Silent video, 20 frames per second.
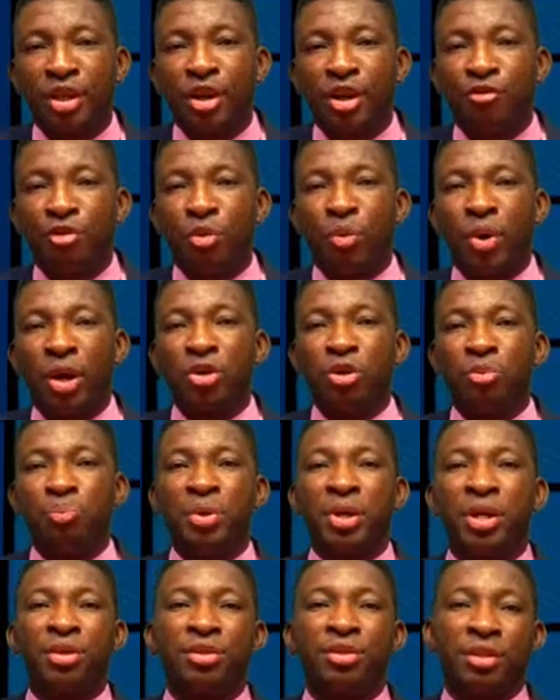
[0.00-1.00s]
For Owando
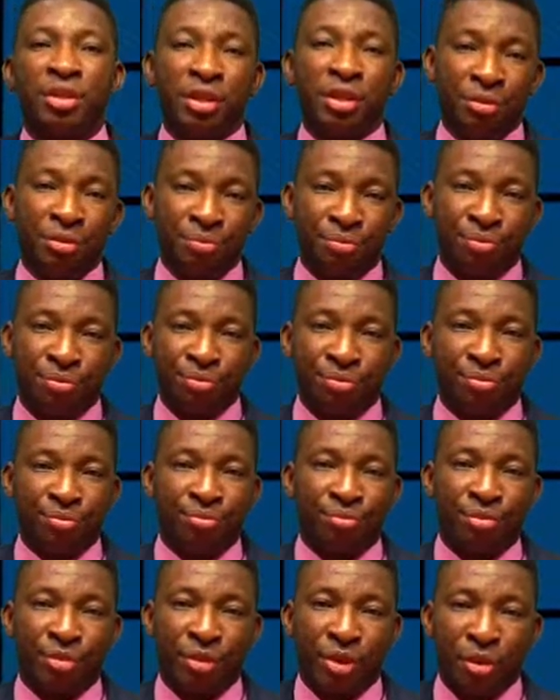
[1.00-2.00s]
PLC,
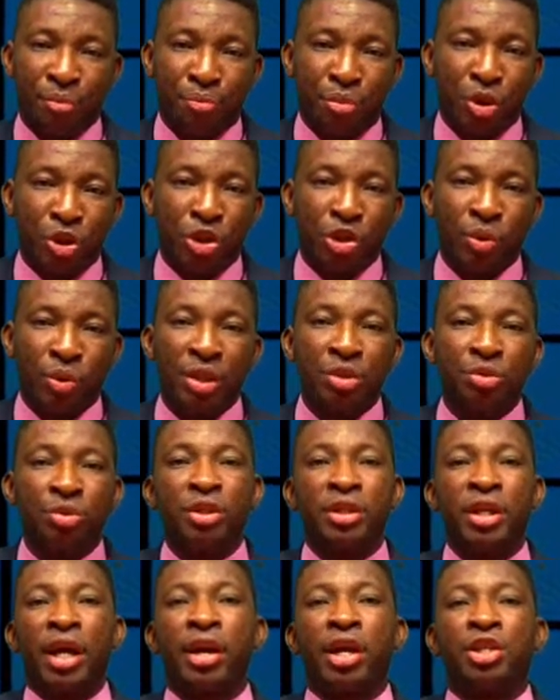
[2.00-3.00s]
pursuant to the
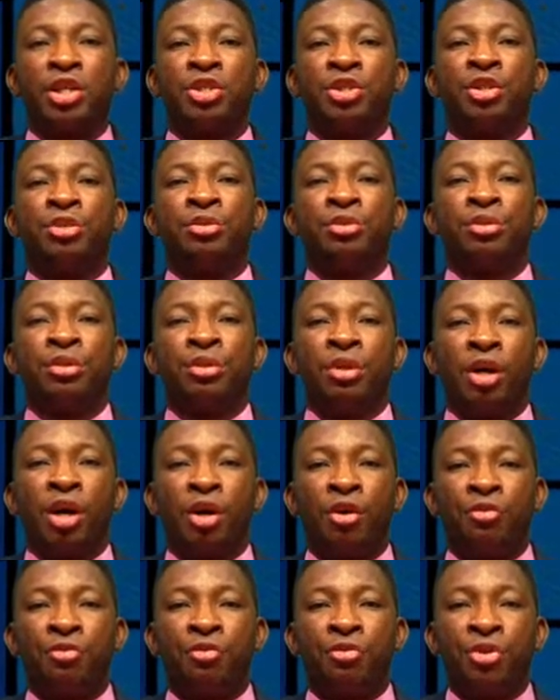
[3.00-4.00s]
direction
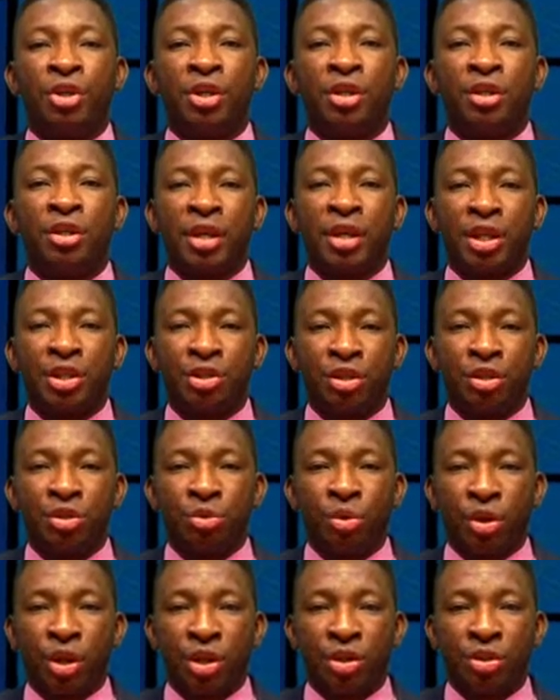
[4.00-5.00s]
of the Nigeria
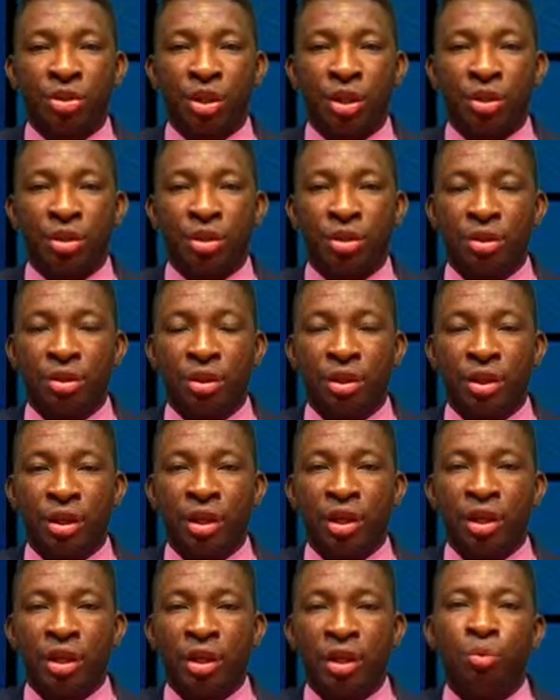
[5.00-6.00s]
Stock Exchange,
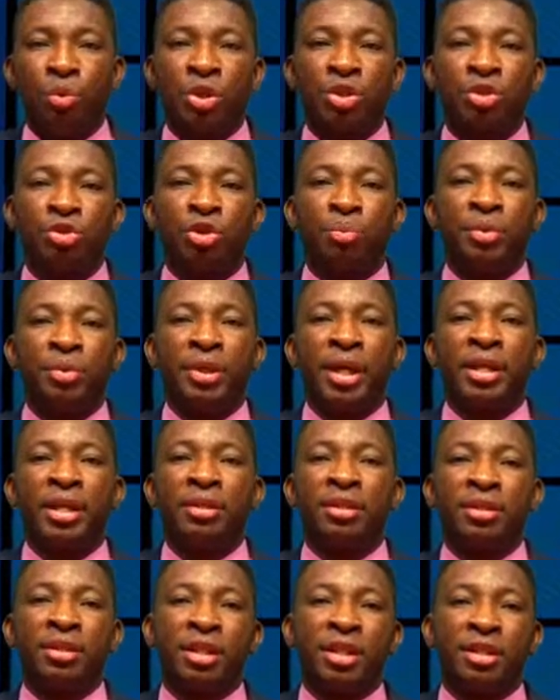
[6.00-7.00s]
it wants to
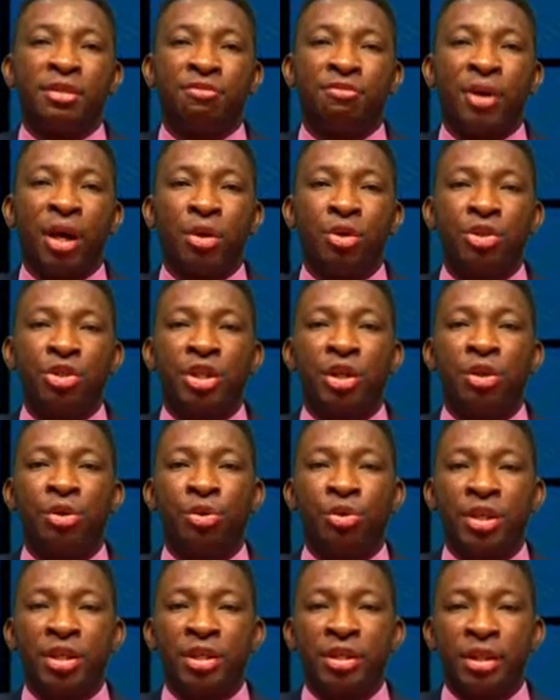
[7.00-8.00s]
update its valued
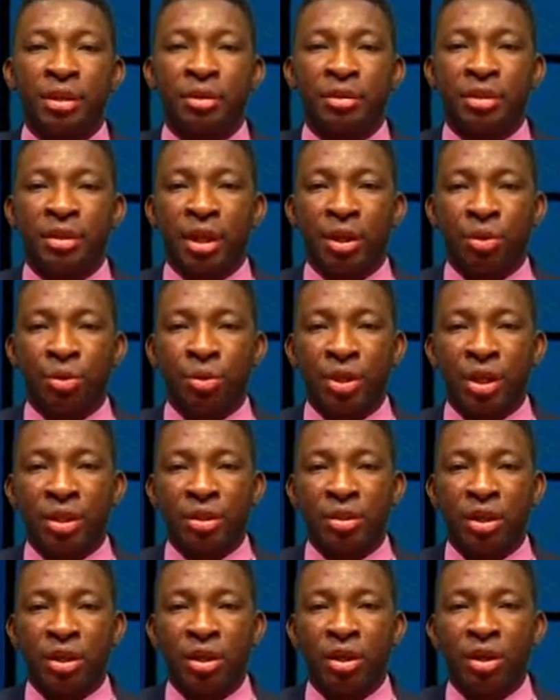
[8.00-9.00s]
shareholders and
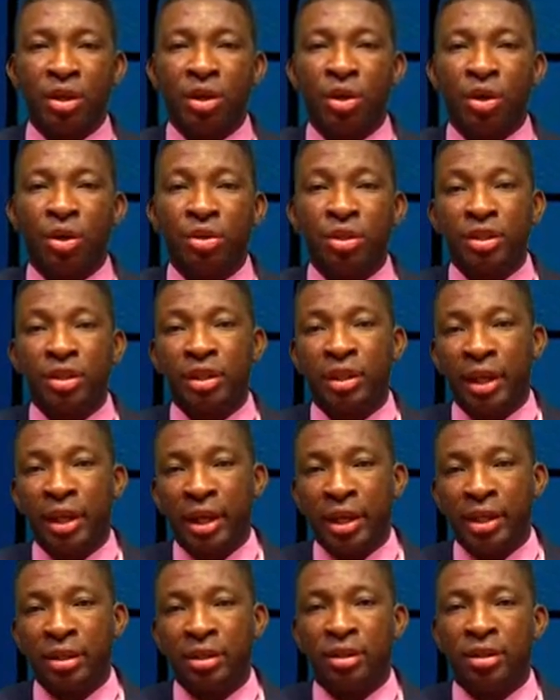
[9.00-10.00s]
stakeholders on the
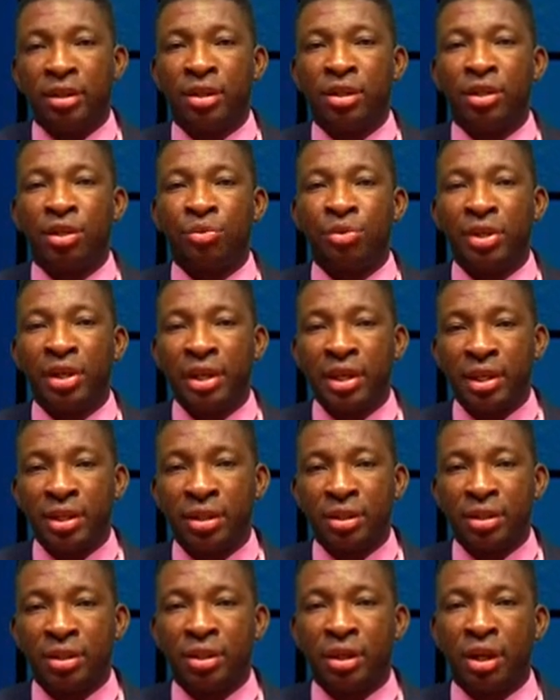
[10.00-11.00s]
delay in the
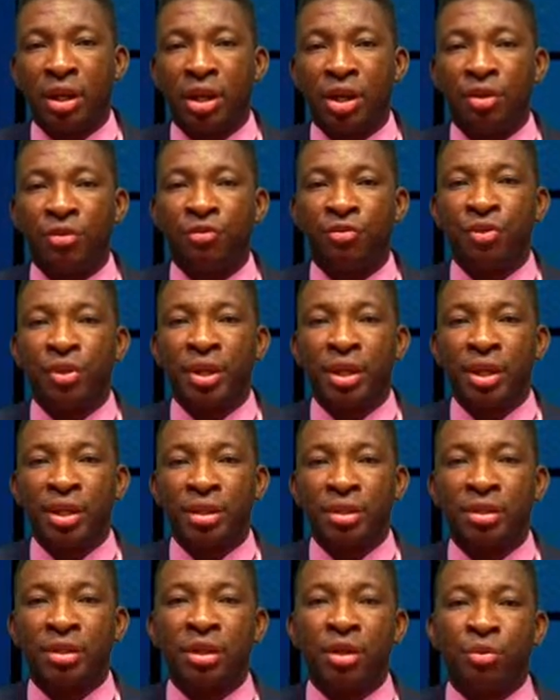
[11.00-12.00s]
release of
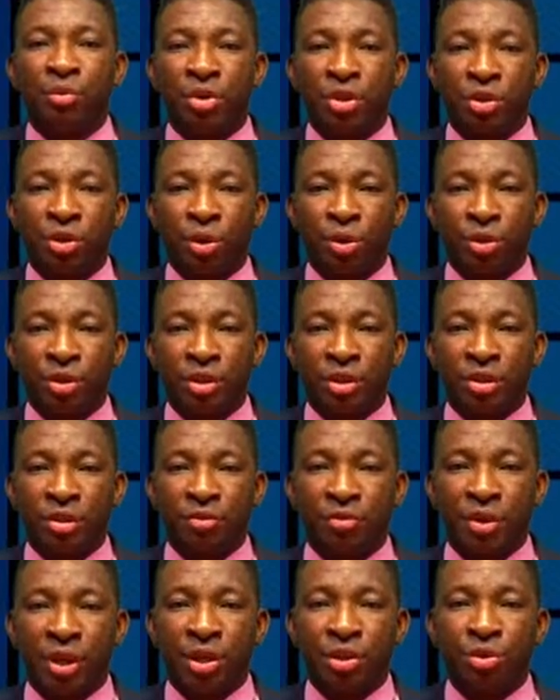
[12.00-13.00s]
its results,
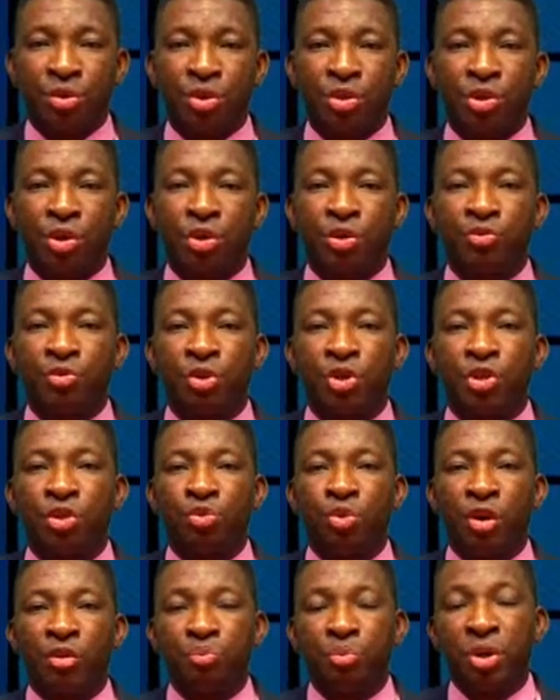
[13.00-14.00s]
financial results for the
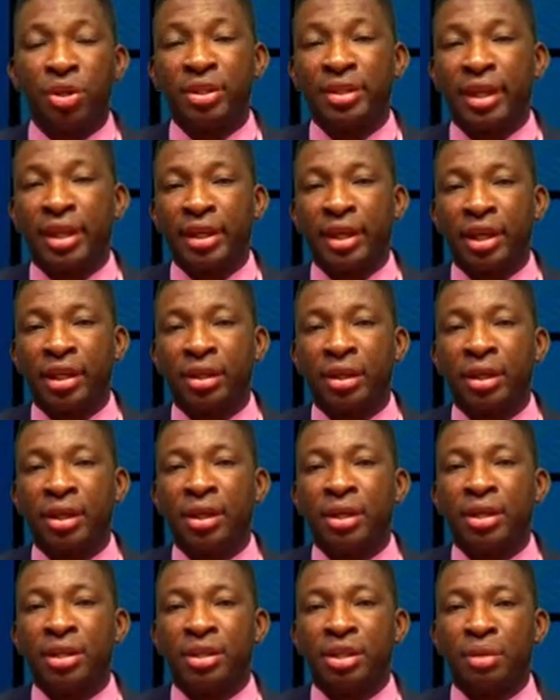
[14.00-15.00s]
12 months ended
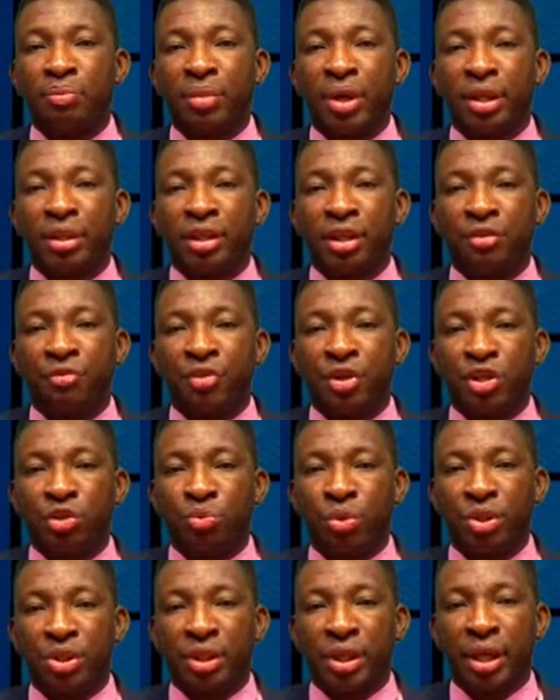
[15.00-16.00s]
December 31st,
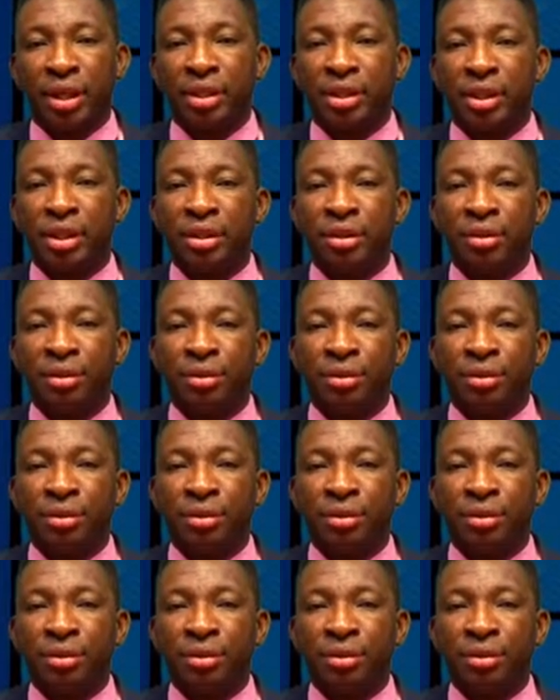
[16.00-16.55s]
2019,